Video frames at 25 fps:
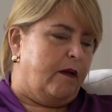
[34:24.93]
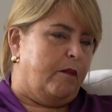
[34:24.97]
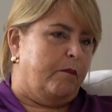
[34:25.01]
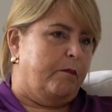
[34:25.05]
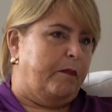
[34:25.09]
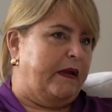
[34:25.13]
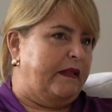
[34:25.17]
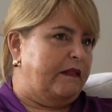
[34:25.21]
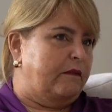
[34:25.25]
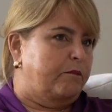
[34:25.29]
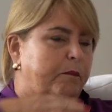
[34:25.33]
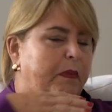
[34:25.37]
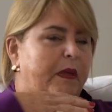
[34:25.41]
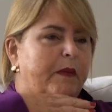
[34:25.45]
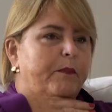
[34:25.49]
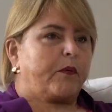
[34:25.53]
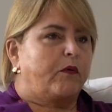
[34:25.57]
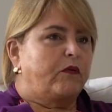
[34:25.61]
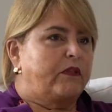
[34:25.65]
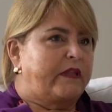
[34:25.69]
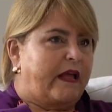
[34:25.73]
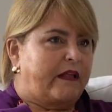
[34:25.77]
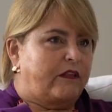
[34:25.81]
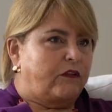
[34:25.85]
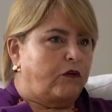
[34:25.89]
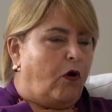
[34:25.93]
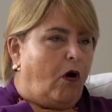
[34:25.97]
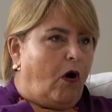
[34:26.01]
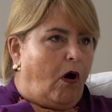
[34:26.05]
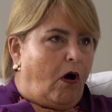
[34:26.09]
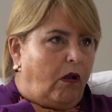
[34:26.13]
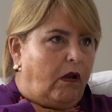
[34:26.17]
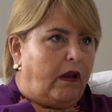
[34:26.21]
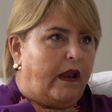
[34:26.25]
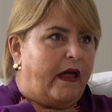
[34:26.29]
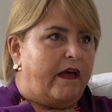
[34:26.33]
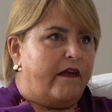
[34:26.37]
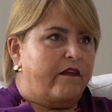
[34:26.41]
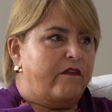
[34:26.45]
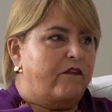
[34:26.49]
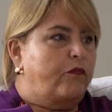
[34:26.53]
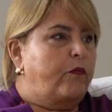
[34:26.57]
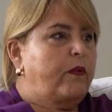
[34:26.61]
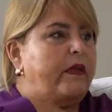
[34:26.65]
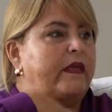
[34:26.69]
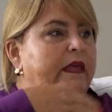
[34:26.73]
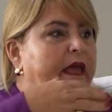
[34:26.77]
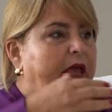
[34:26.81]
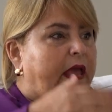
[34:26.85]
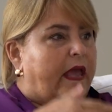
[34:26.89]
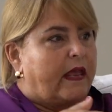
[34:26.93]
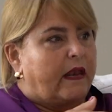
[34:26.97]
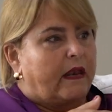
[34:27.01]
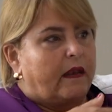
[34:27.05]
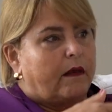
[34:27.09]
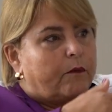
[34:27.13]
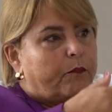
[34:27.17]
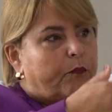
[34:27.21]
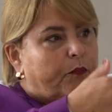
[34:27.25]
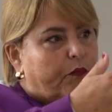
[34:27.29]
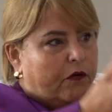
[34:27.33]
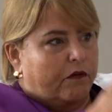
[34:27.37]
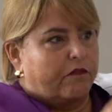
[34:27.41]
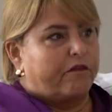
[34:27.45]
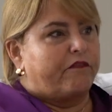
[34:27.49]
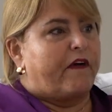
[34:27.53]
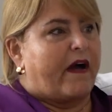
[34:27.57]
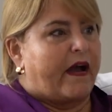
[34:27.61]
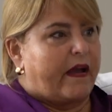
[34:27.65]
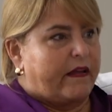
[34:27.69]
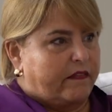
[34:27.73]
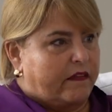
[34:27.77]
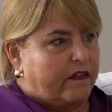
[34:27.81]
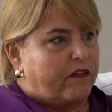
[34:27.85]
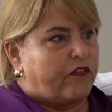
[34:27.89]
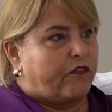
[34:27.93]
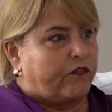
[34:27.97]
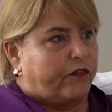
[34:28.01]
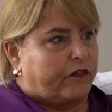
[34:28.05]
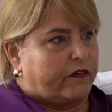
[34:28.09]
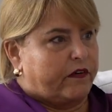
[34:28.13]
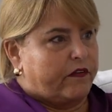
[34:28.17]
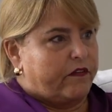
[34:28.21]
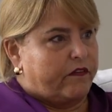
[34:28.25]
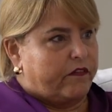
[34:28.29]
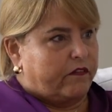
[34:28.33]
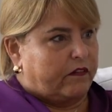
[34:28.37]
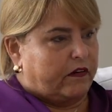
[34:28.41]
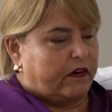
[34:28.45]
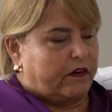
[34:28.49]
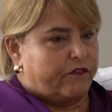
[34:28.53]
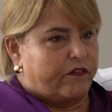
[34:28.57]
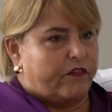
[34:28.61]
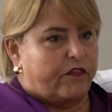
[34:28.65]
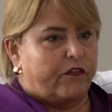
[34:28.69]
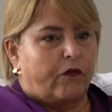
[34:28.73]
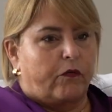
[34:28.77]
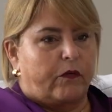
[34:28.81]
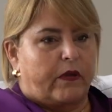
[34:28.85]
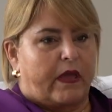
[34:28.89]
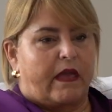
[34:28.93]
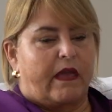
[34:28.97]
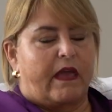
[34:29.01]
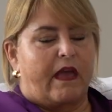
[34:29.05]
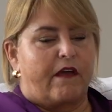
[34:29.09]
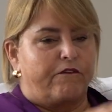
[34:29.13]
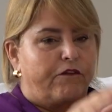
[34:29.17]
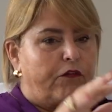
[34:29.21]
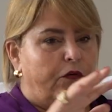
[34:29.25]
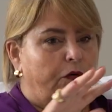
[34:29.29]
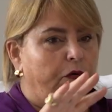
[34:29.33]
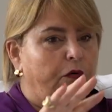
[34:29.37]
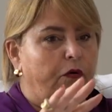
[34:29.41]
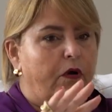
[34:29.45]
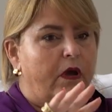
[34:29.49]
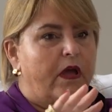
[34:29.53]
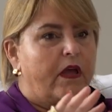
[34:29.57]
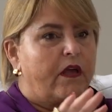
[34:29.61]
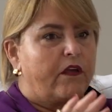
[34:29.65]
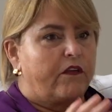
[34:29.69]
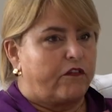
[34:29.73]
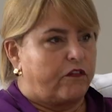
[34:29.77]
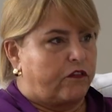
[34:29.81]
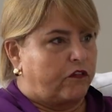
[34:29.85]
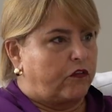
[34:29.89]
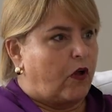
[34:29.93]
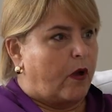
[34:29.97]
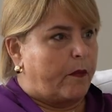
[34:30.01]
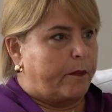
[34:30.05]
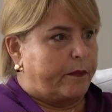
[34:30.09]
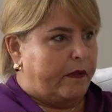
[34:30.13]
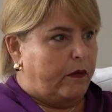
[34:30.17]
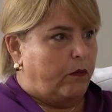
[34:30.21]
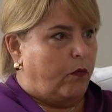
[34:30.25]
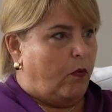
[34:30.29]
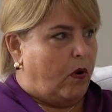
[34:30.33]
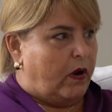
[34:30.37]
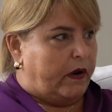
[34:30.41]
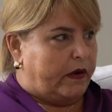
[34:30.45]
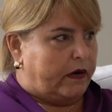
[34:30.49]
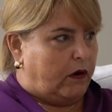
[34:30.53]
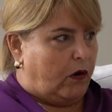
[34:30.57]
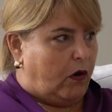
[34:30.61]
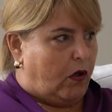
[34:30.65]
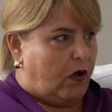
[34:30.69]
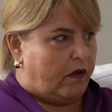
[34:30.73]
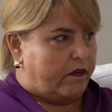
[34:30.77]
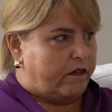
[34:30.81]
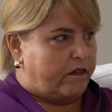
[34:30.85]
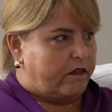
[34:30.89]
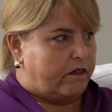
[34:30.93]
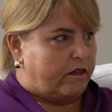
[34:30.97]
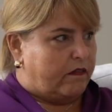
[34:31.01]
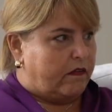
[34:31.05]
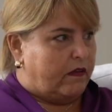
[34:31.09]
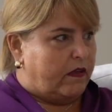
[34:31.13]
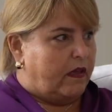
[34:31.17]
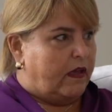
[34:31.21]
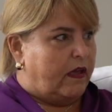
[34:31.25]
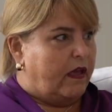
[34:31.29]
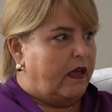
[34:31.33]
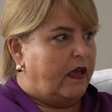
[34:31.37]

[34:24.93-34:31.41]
But people that call us, we can provide this first service. Okay, have you stopped the water loss?